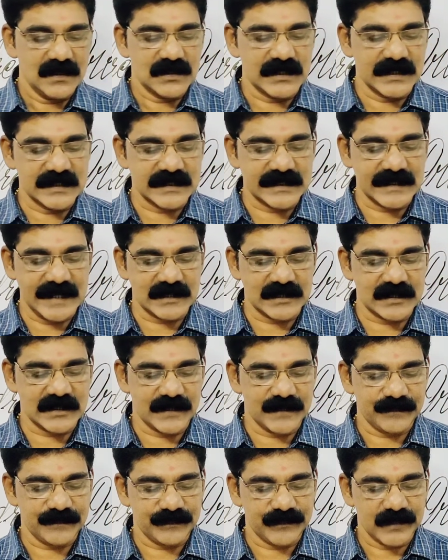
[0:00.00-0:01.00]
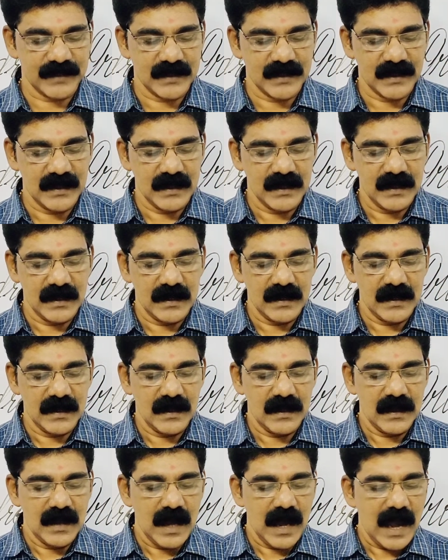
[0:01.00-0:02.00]
said,
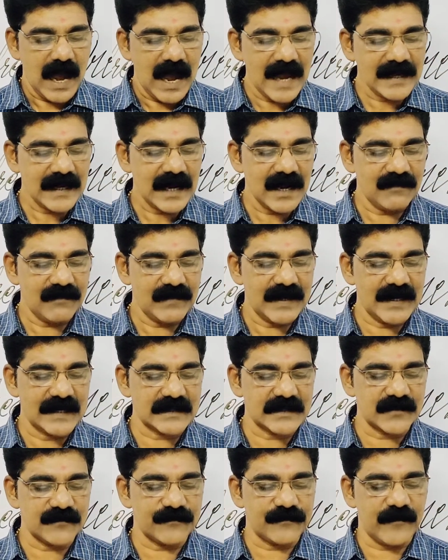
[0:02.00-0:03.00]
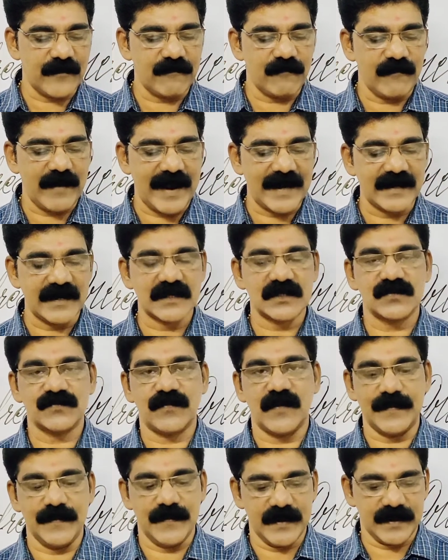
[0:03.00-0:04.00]
"I have a letter from Vanda's
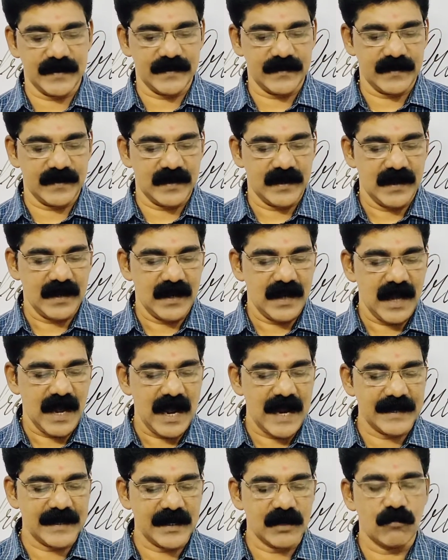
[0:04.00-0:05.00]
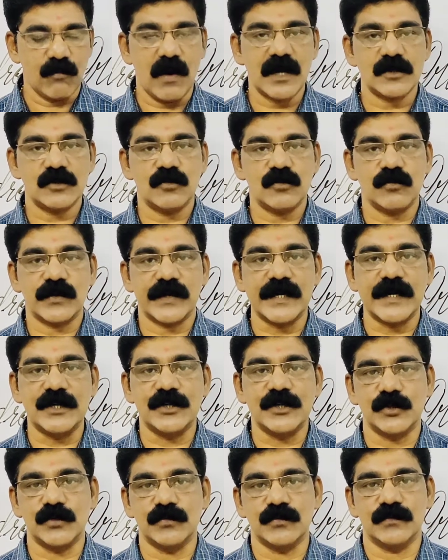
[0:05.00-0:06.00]
father and I want to
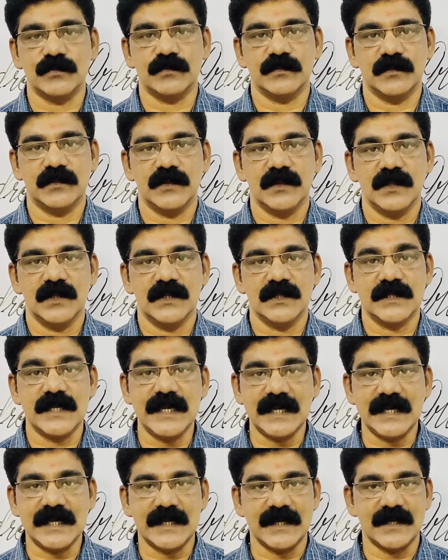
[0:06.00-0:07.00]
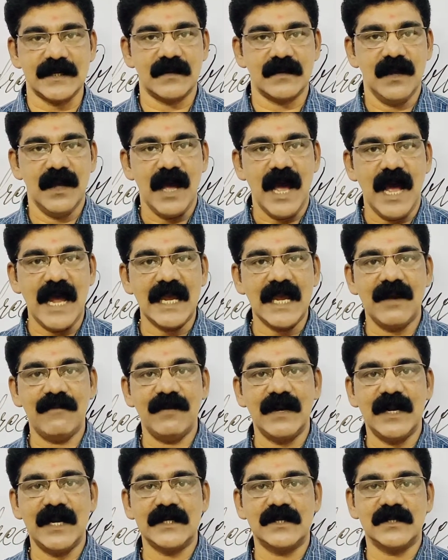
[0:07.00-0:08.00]
read you. See here, I
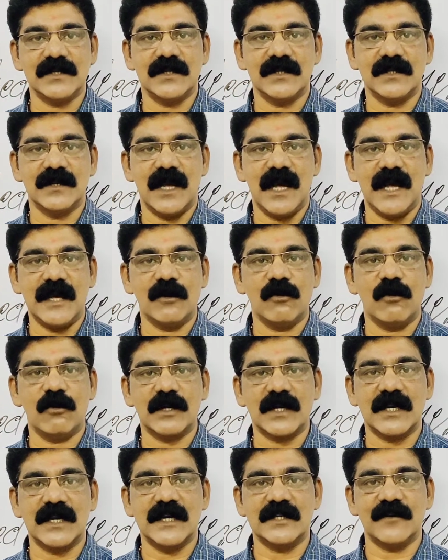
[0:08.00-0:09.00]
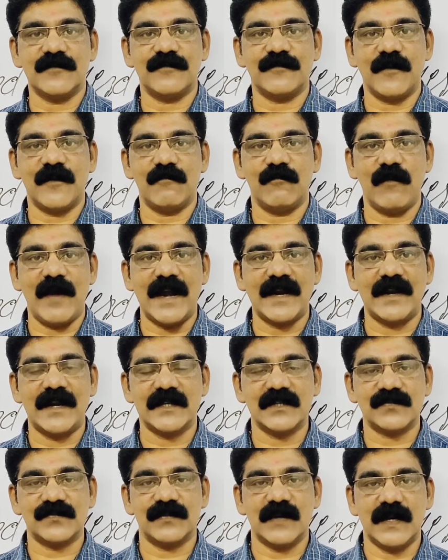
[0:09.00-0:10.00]
have a letter. I got a letter from
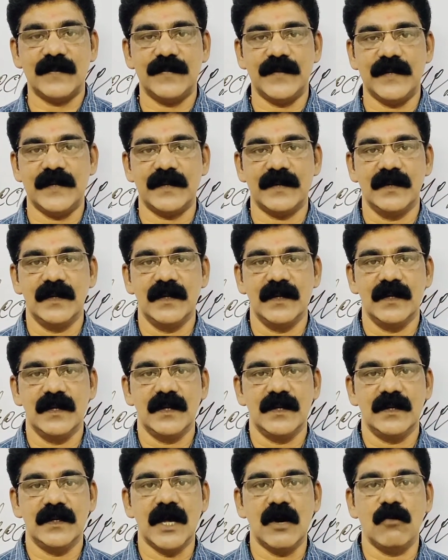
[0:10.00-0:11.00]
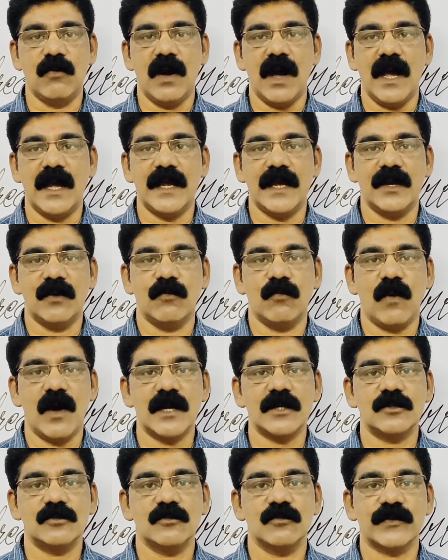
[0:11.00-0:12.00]
Vanda's father. Now I
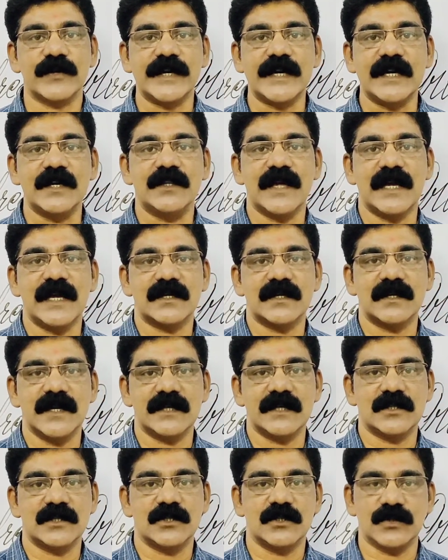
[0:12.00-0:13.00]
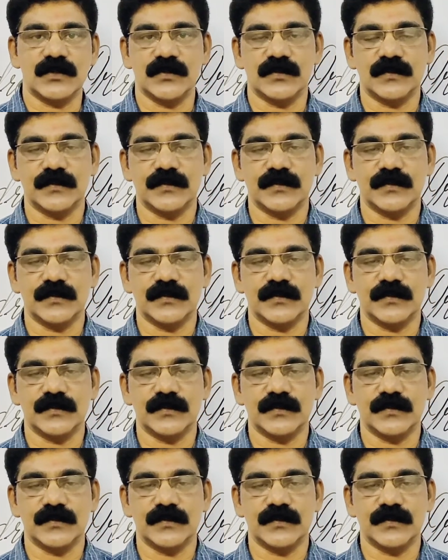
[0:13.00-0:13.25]
want to read that letter to you."